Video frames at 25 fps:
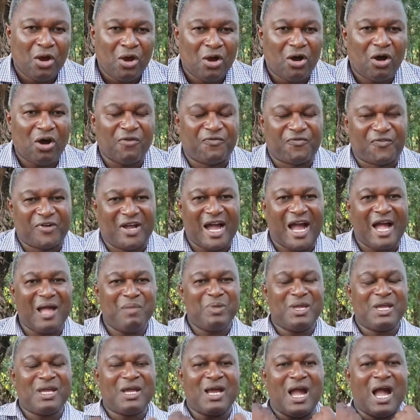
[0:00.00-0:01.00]
of
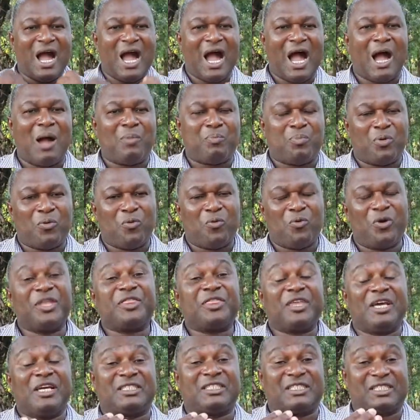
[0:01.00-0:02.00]
coming up
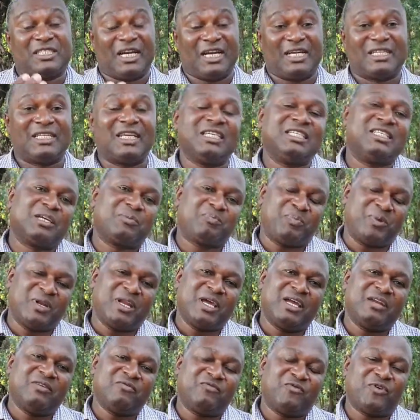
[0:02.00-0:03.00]
with a strategic
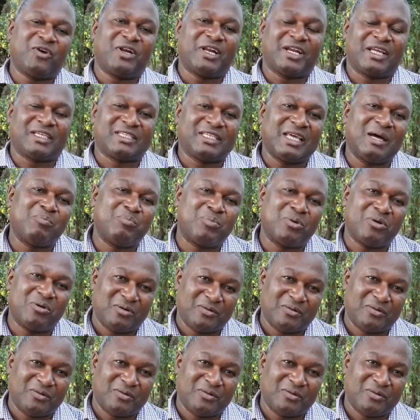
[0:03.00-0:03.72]
plan, for example.